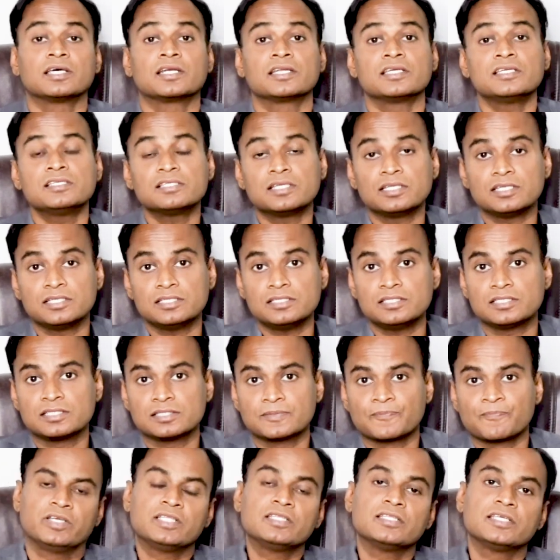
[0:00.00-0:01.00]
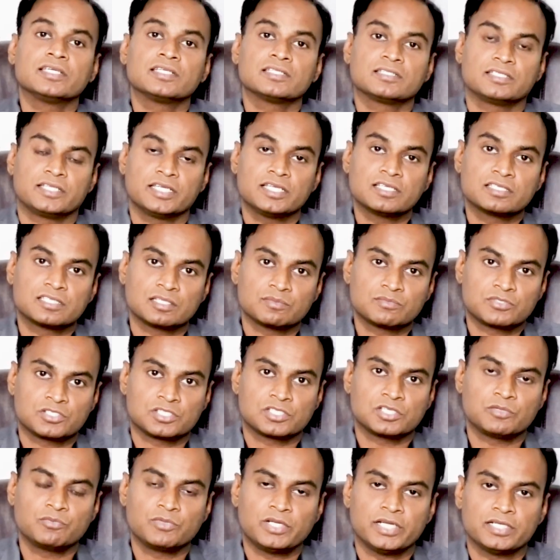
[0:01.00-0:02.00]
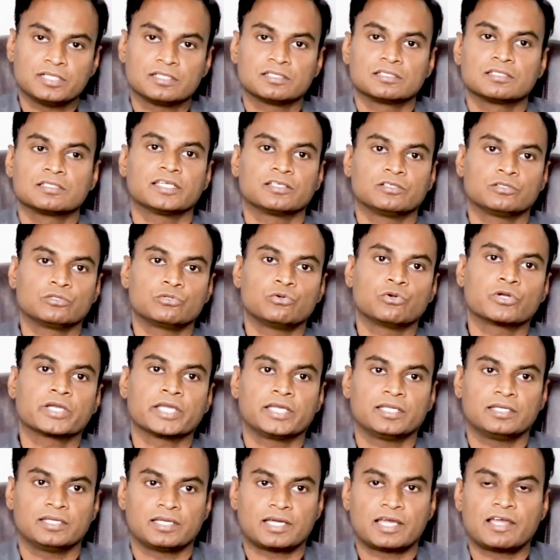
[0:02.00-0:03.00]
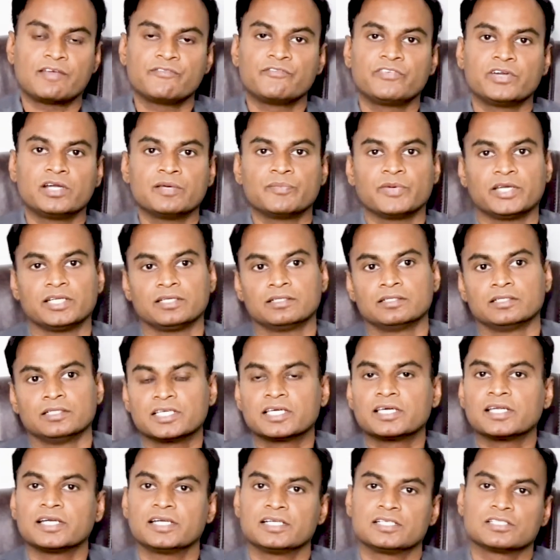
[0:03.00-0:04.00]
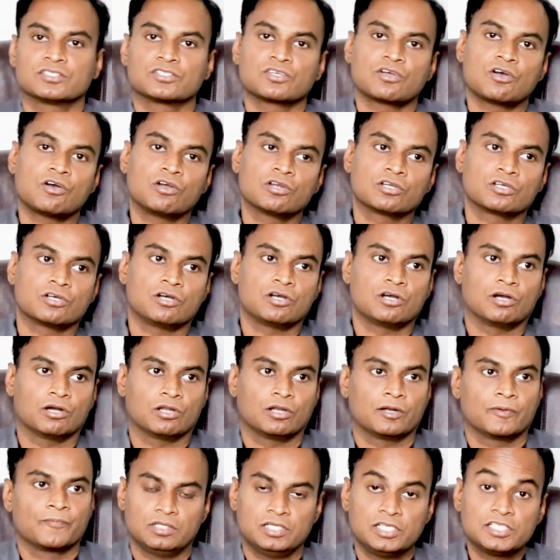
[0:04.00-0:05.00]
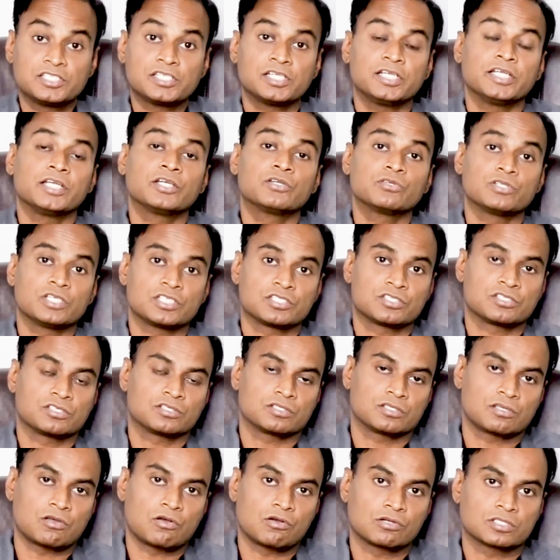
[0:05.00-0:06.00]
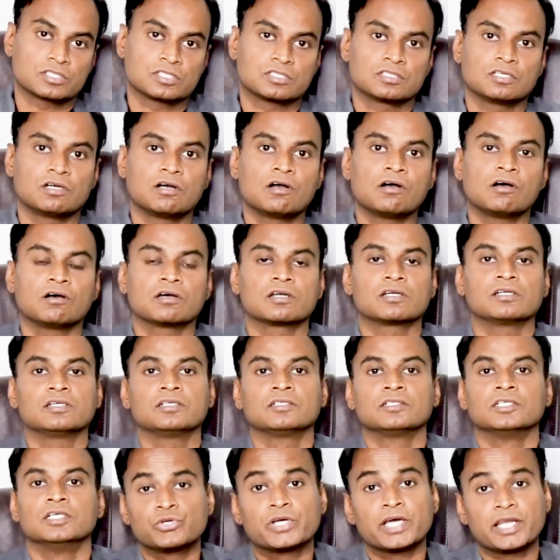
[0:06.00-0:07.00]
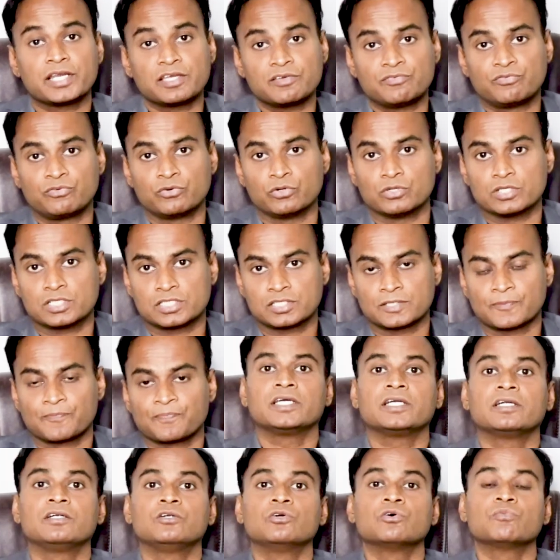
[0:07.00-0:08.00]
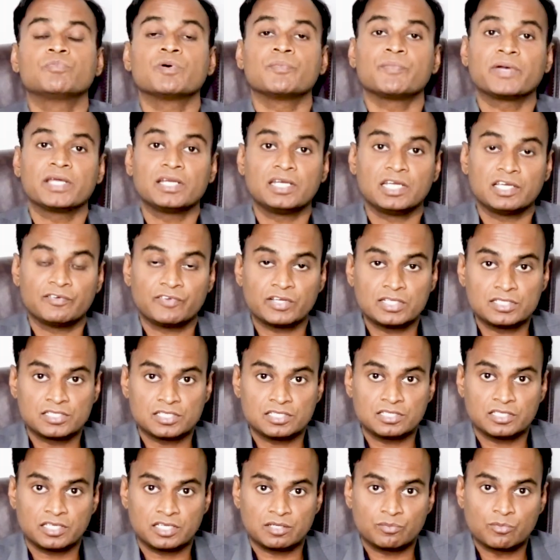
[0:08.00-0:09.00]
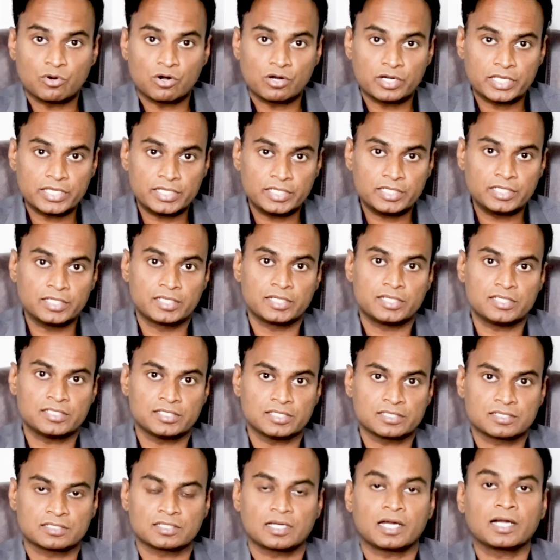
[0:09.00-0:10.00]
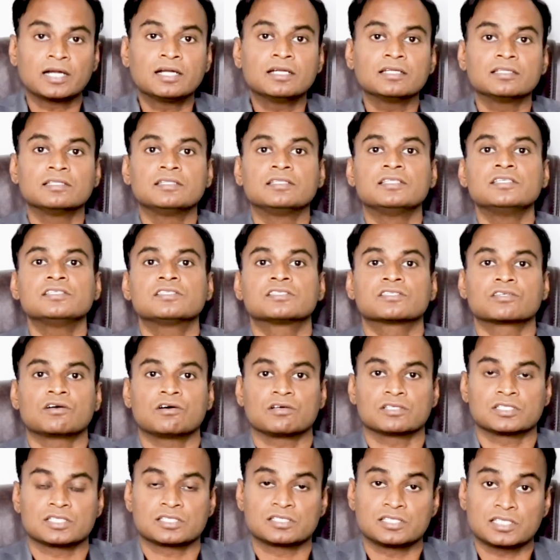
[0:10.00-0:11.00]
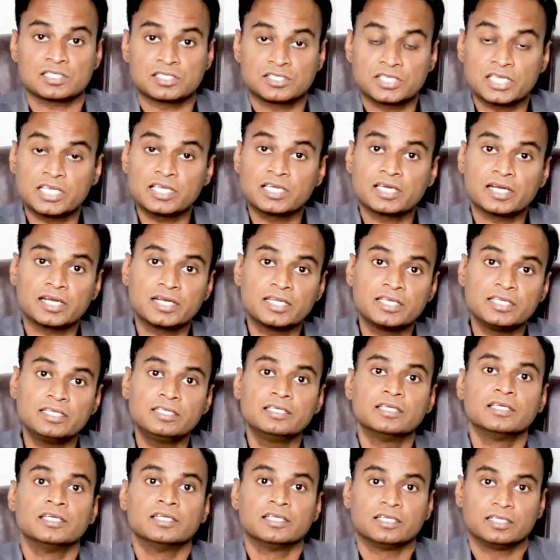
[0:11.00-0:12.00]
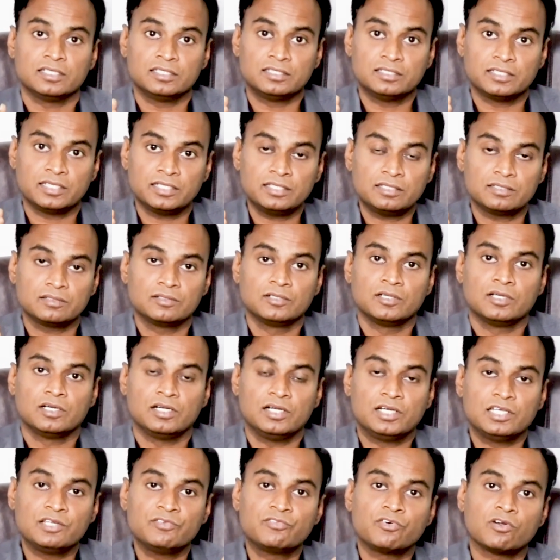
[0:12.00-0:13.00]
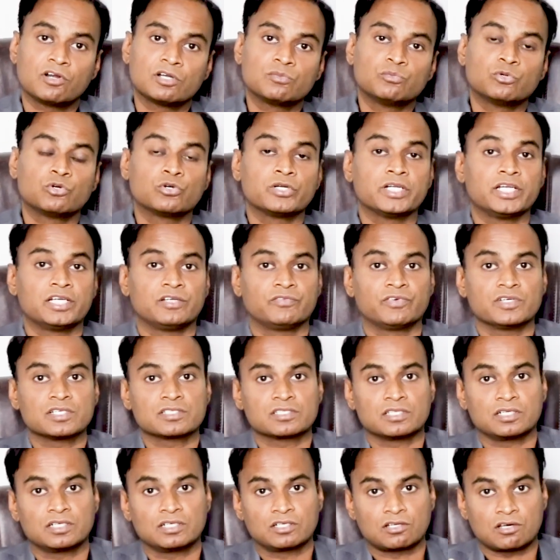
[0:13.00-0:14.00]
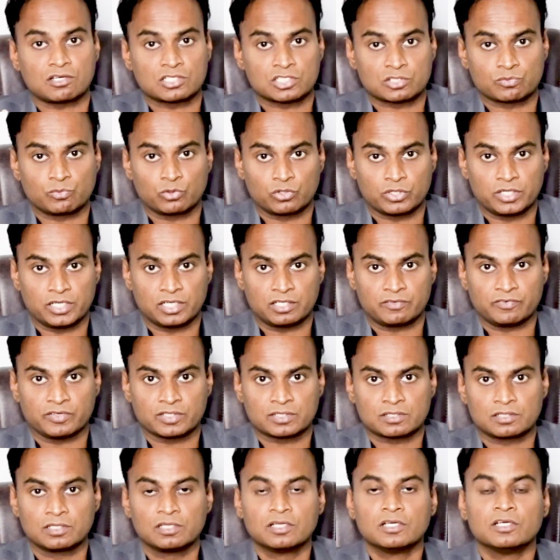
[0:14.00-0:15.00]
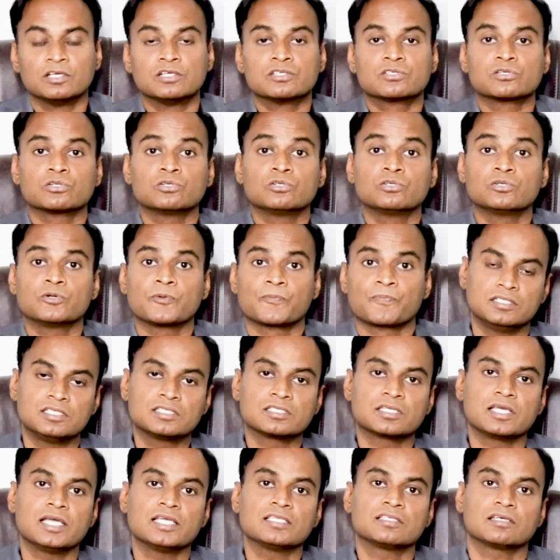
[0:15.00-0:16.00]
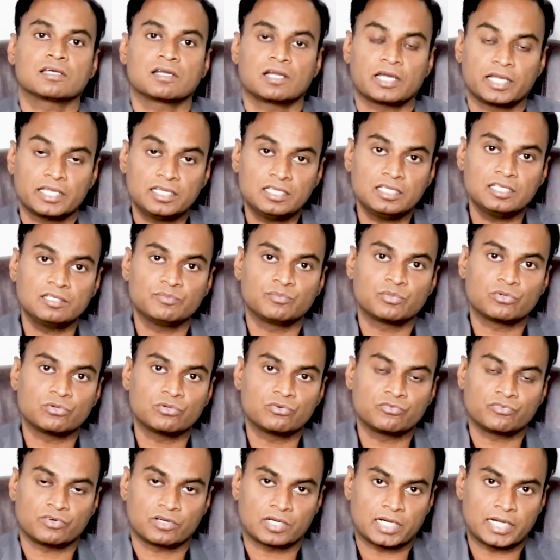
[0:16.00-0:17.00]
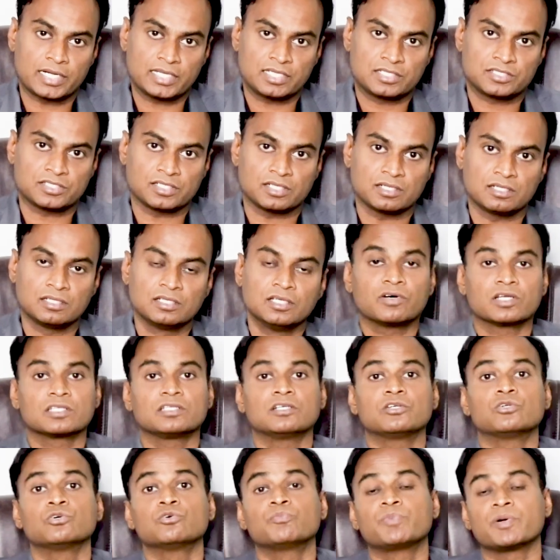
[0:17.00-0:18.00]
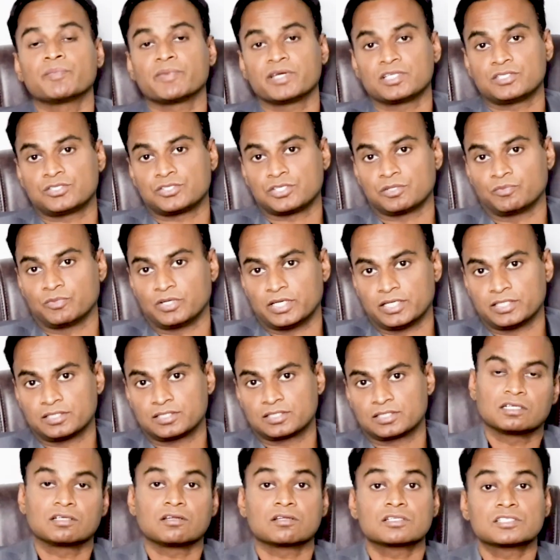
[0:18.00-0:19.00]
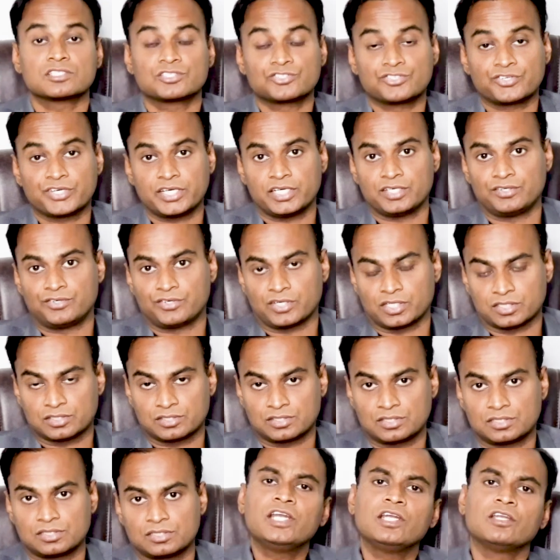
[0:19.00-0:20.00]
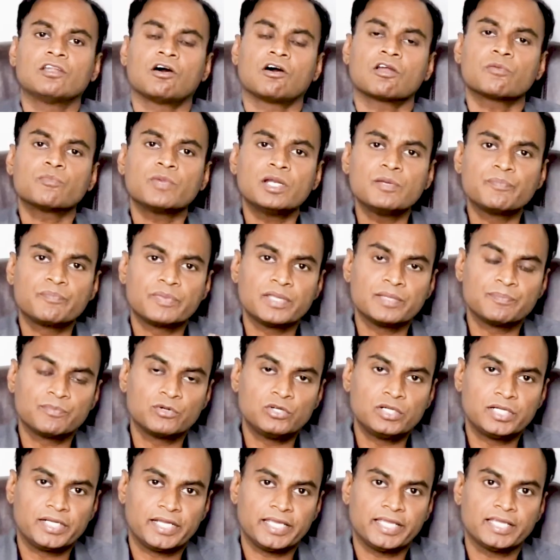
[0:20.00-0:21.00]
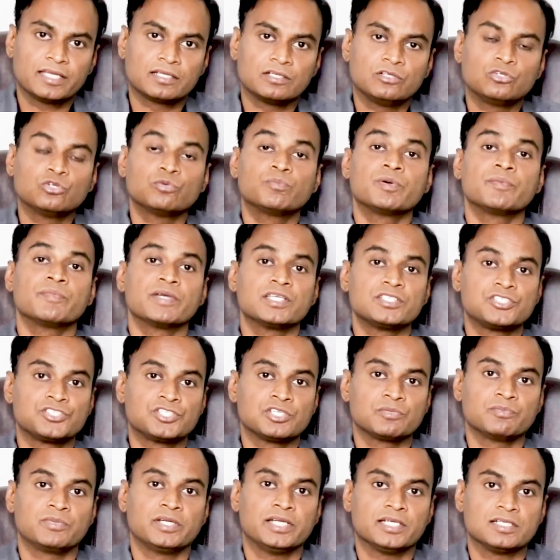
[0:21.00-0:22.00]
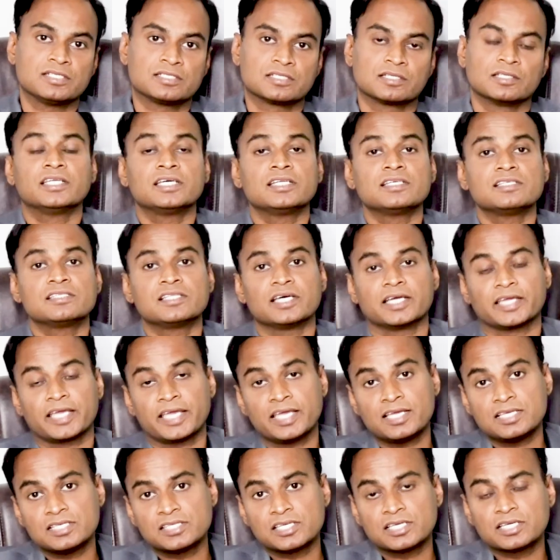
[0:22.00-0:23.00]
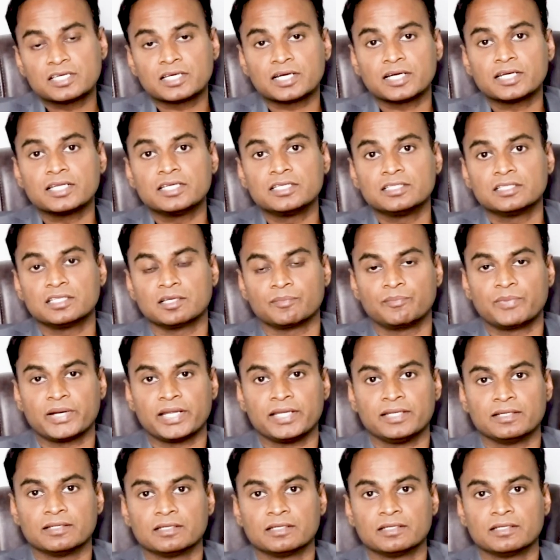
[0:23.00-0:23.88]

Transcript: The reason is when they take some stimulant like cocaine, amphetamine, cigarettes, alcohol, listening to the songs or sugary foods, their dopamine levels in their body increases, and this causes the synchrony in their default mode networks and task mode networks. So these guys are highly prone for addiction for the dopamine stimulant, that are street drugs. When normal people take dopamine stimulants, there is the asynchrony in the brain.